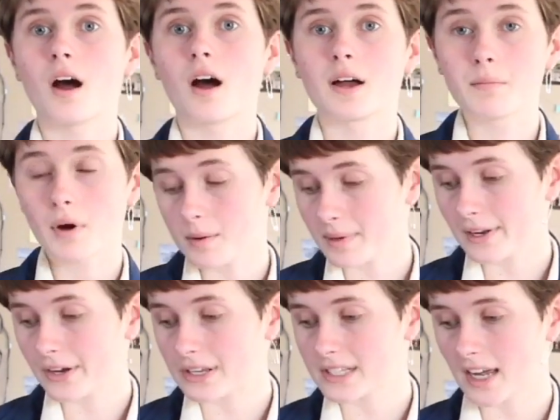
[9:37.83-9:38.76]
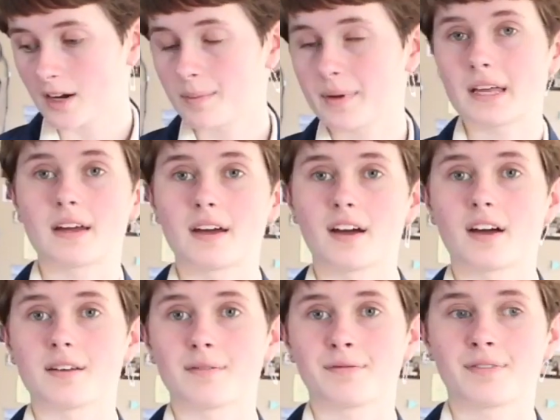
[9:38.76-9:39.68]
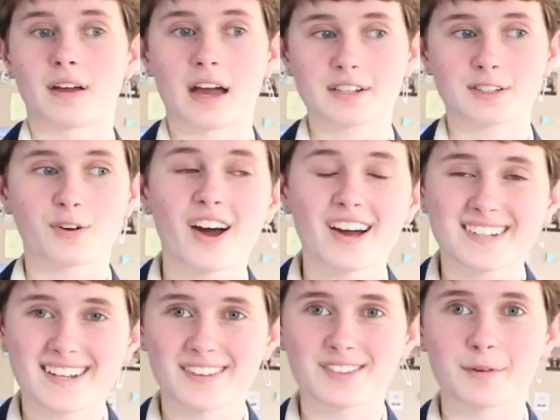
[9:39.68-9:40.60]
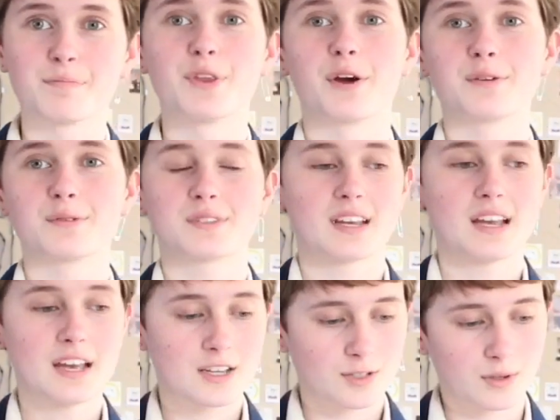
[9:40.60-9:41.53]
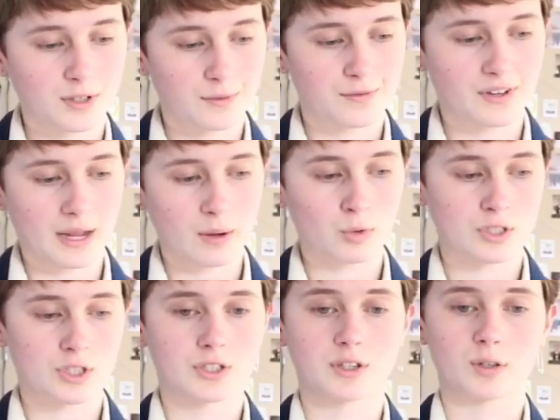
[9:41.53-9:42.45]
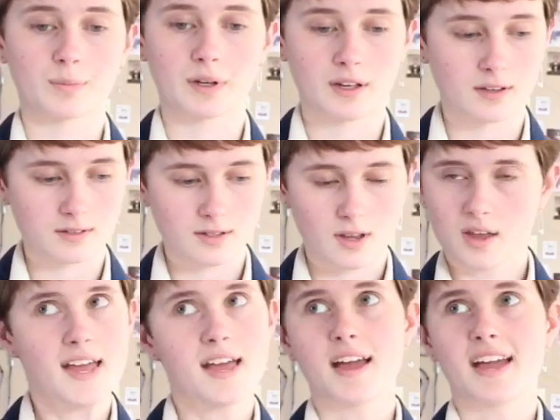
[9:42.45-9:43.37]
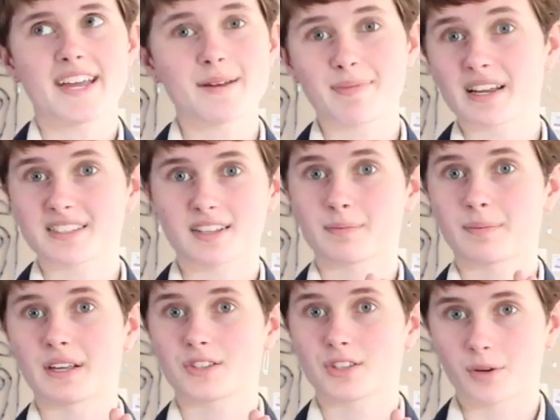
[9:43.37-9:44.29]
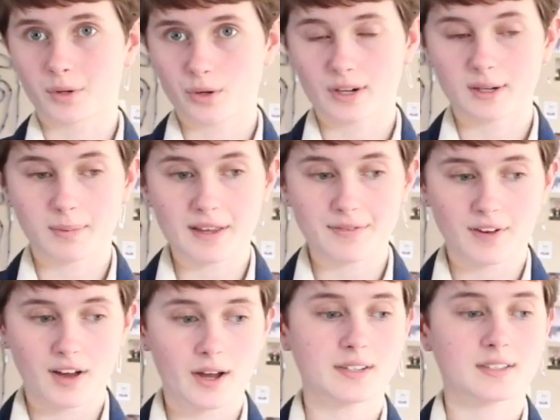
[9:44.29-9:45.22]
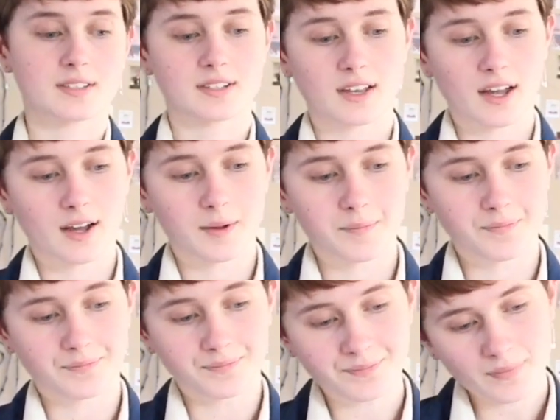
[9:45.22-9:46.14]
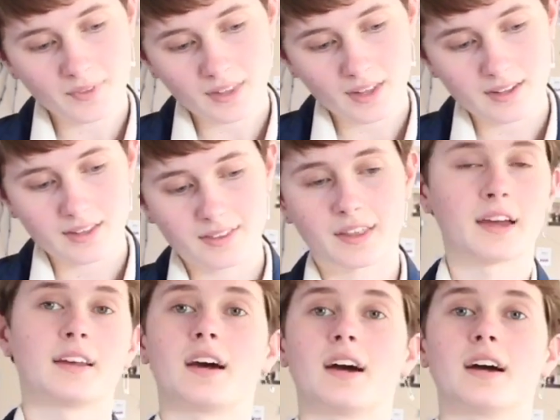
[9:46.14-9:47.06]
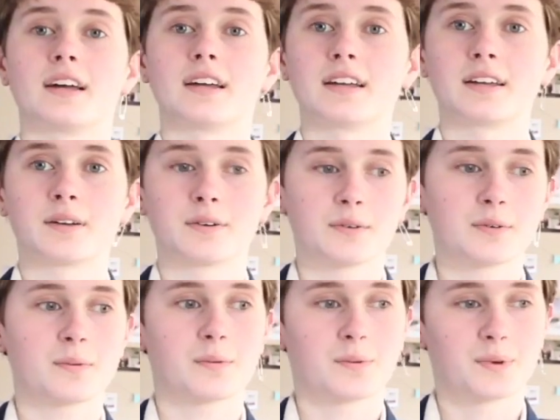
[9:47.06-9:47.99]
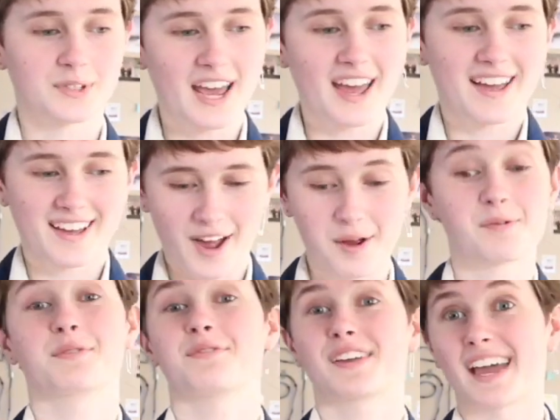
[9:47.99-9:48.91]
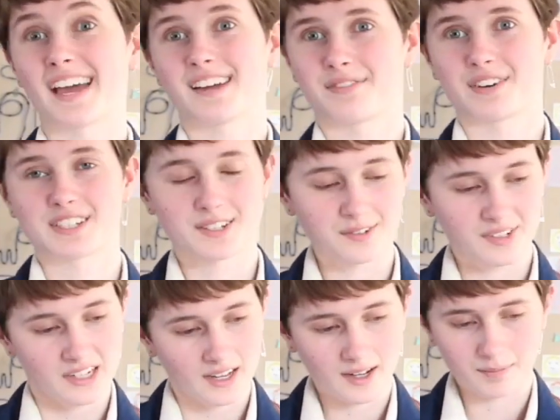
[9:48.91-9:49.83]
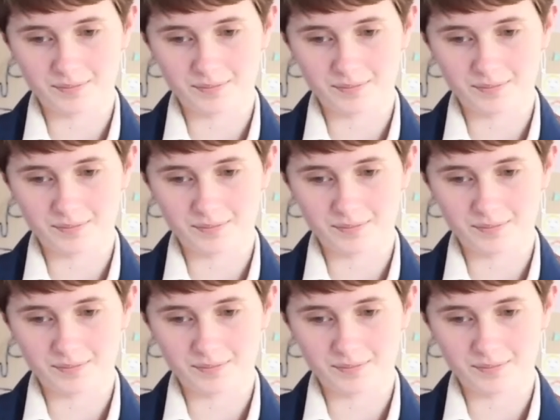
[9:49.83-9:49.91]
I might be looking down a bit. I've had to write down some notes so I don't forget what to do, because he plays this bit so incredibly fast that I would forget if I didn't